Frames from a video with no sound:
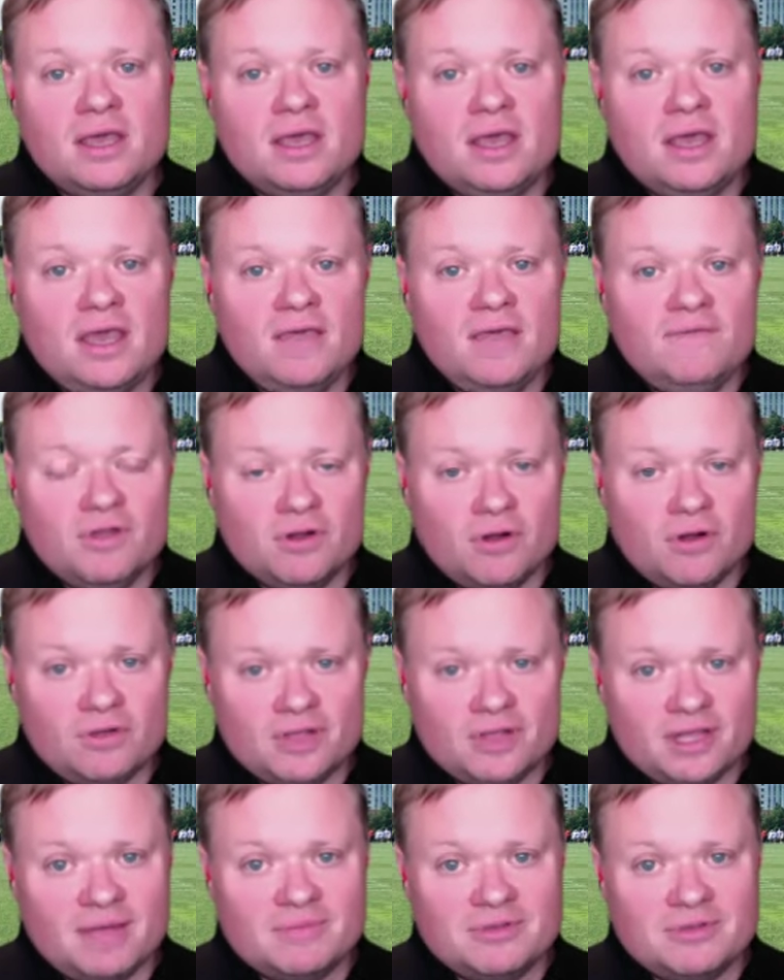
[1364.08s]
if you're
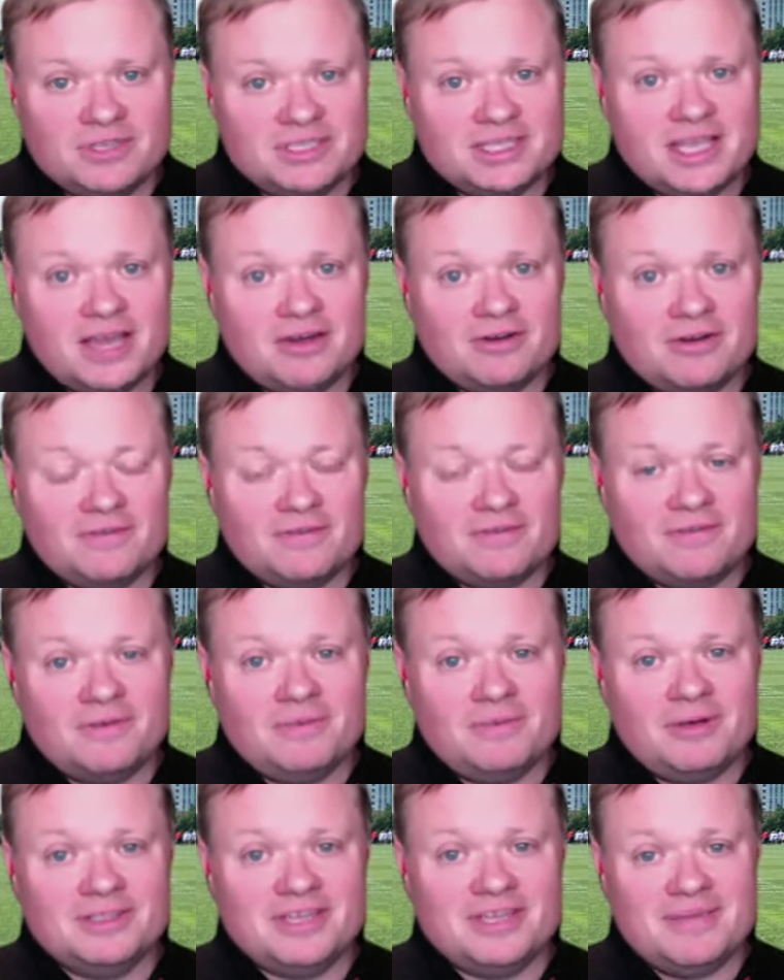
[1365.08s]
holding them to the standard of the
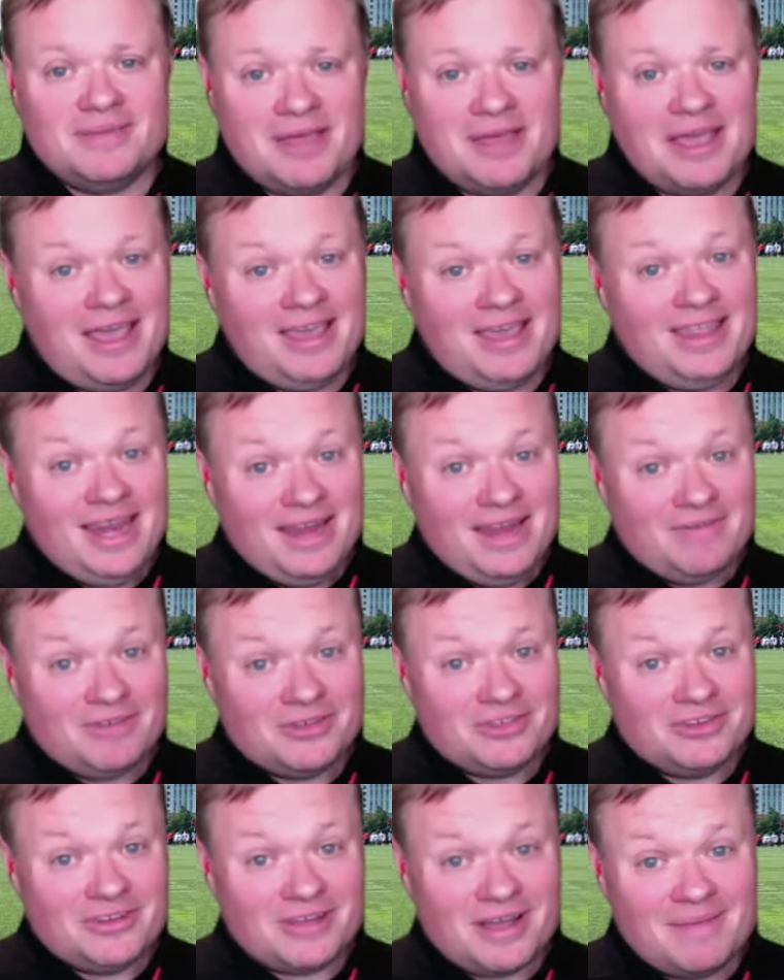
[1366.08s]
football team, they never
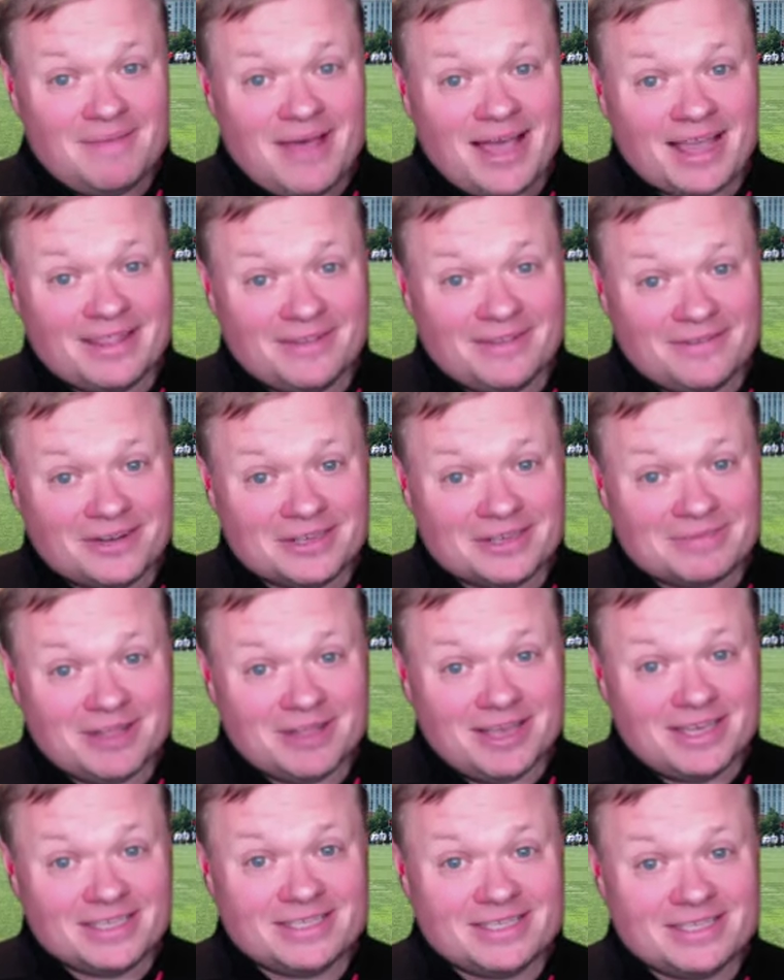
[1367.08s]
should have come back in the first
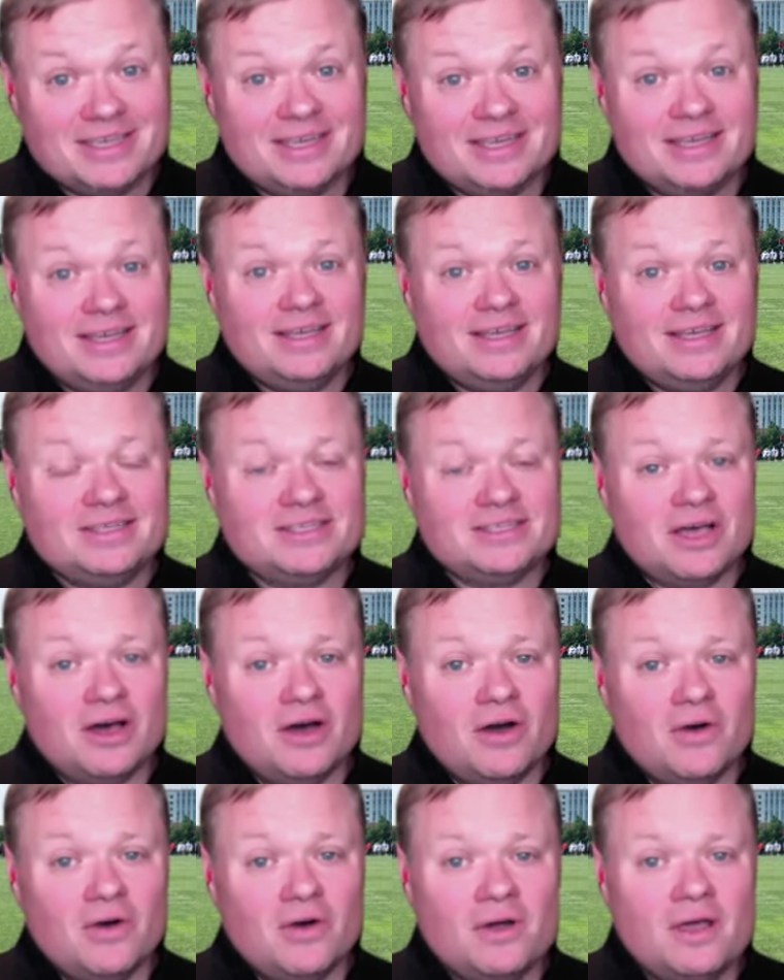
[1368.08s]
place.
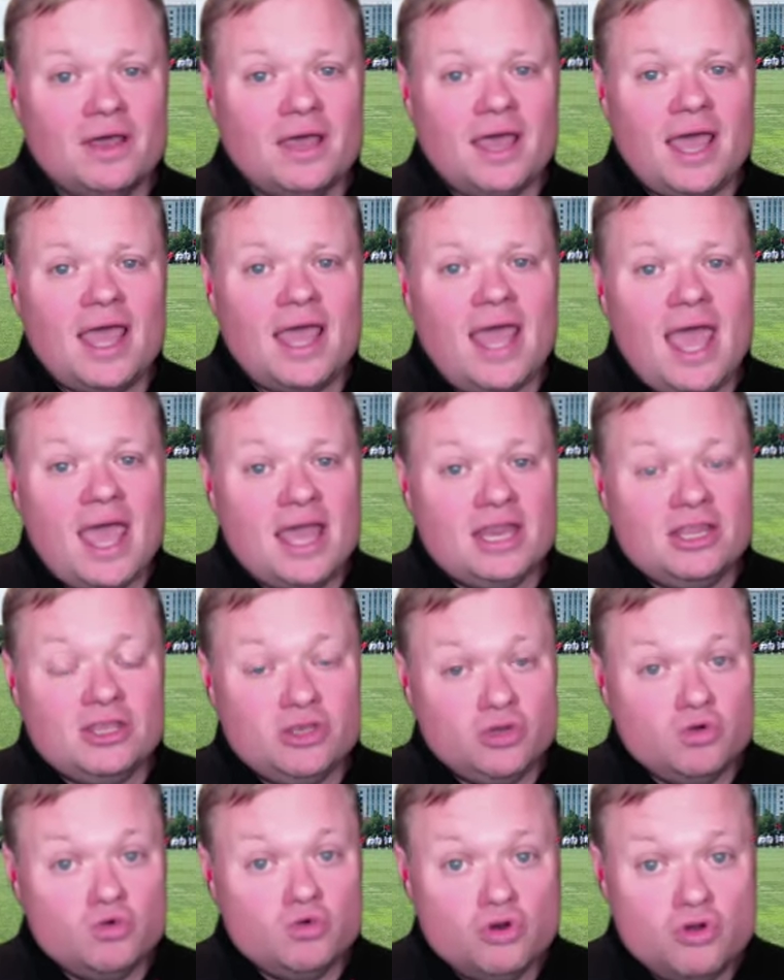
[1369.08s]
So, and
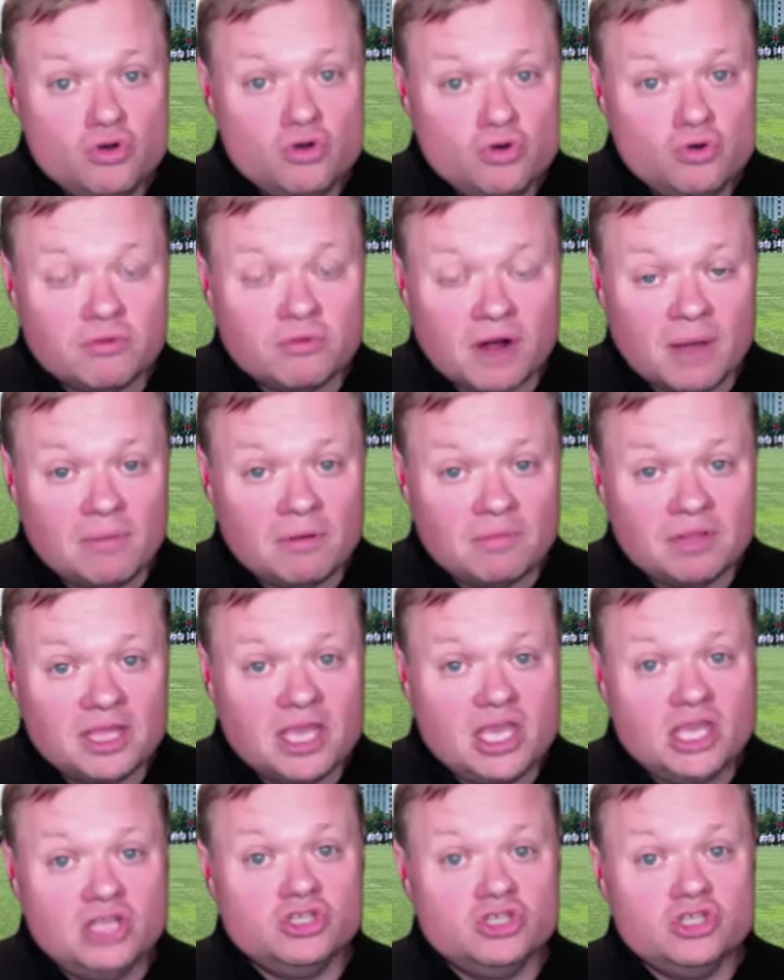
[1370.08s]
you knew probably
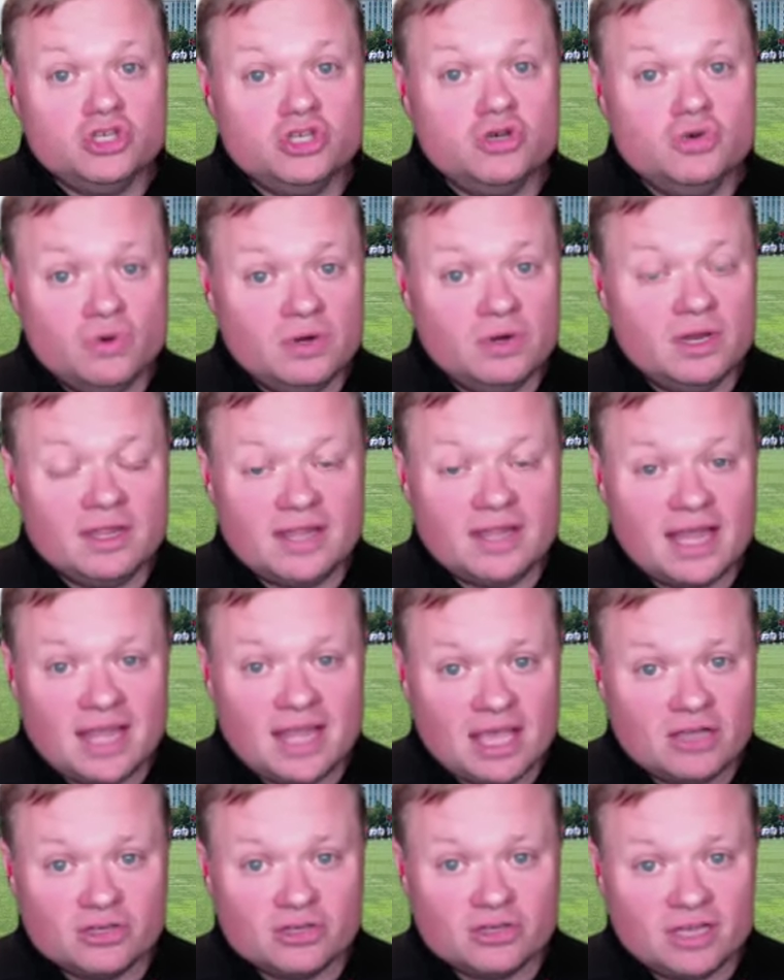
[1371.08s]
in June that
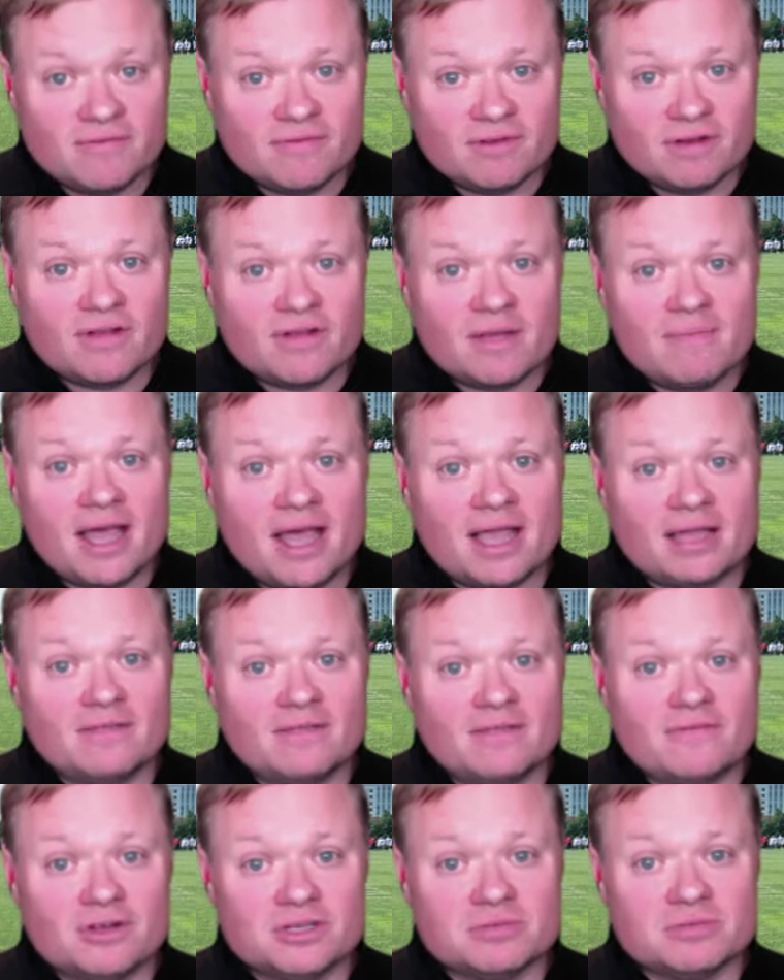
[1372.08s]
they should never have come back in the
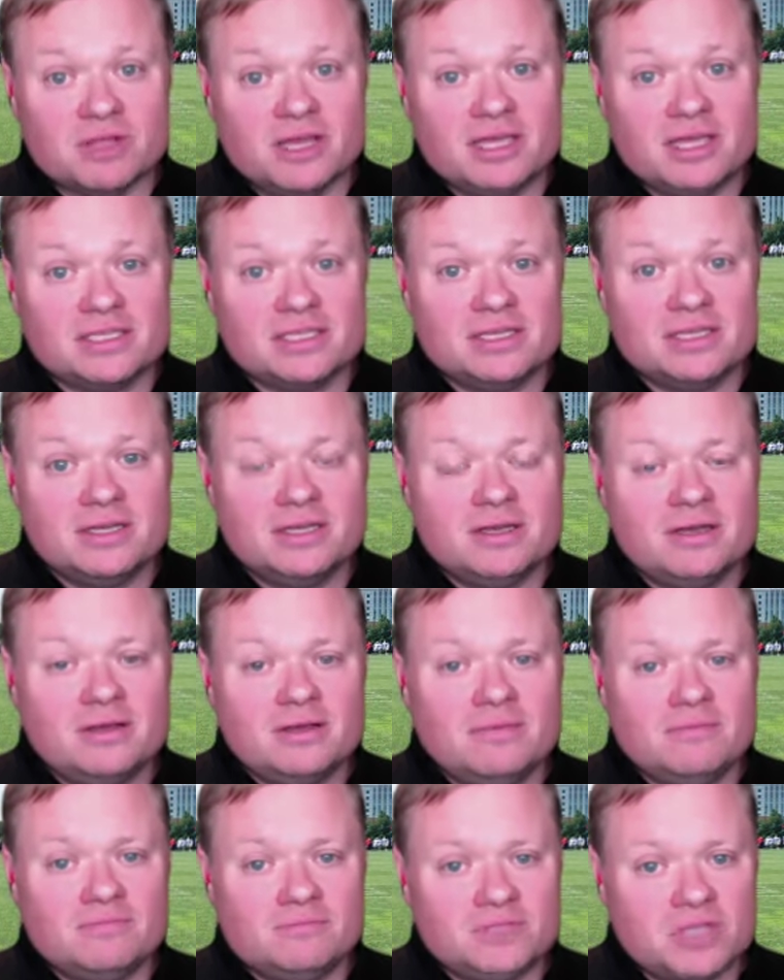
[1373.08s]
first place.
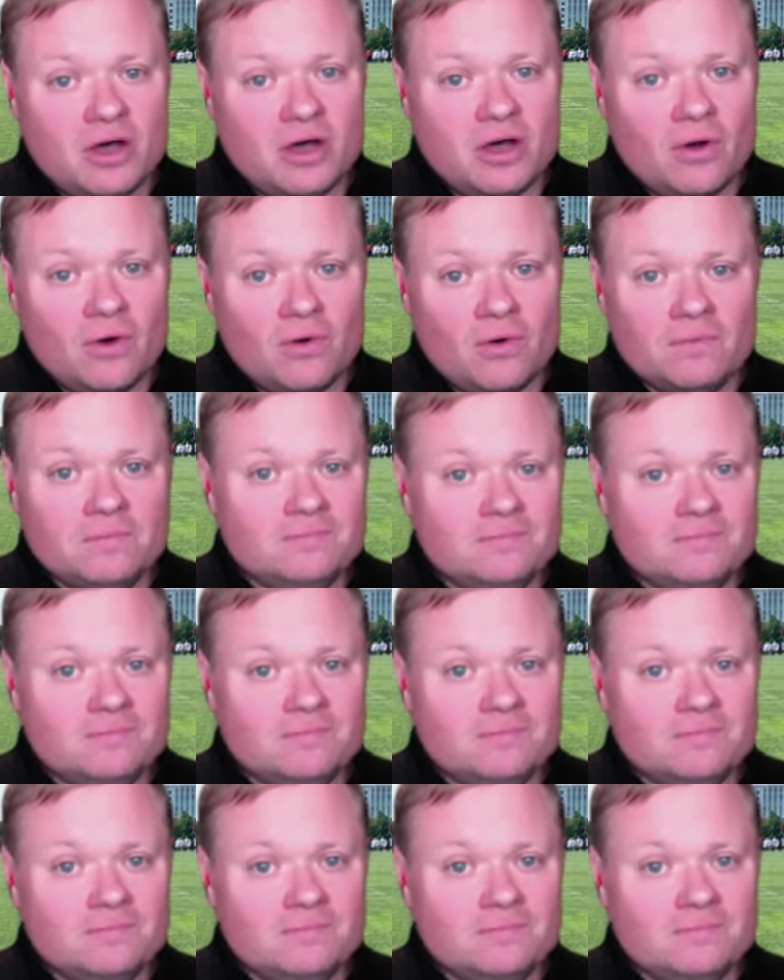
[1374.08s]
So,